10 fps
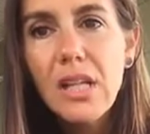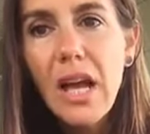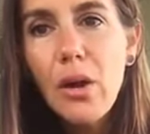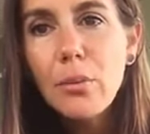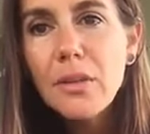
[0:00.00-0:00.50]

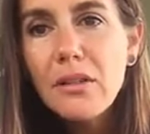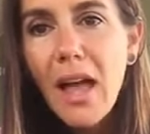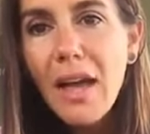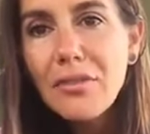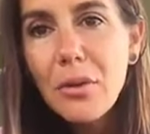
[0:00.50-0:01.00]
hope the
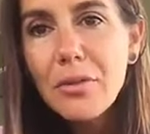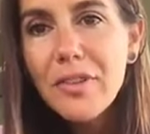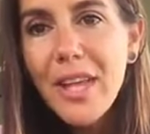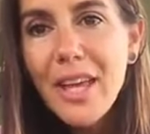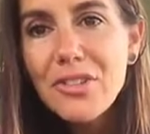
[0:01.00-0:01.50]
live
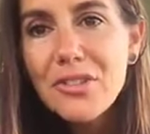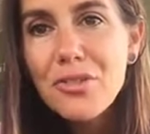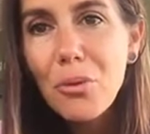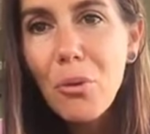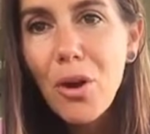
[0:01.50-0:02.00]
notifications
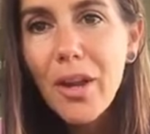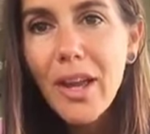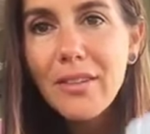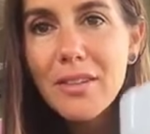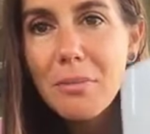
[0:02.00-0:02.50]
are
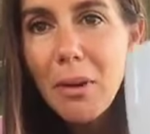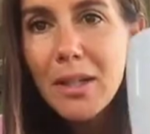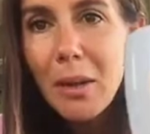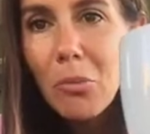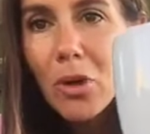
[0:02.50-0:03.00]
working this
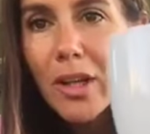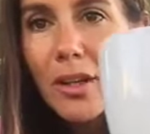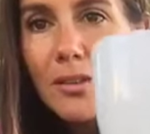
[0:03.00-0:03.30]
Monday morning.